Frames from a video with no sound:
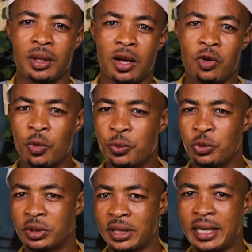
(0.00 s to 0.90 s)
I hope
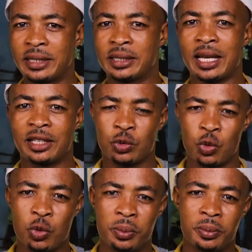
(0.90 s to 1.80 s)
you try this at
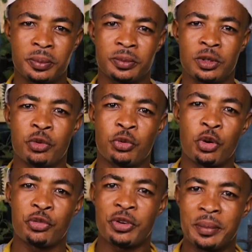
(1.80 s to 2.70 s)
home for
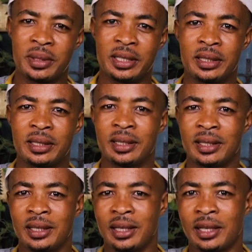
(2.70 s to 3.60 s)
your family,
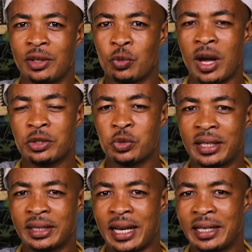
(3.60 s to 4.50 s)
and whilst you are
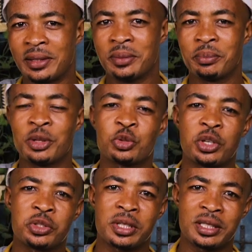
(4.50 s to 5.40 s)
trying, make sure
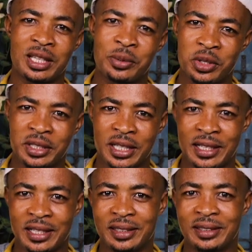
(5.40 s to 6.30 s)
you subscribe to the channel.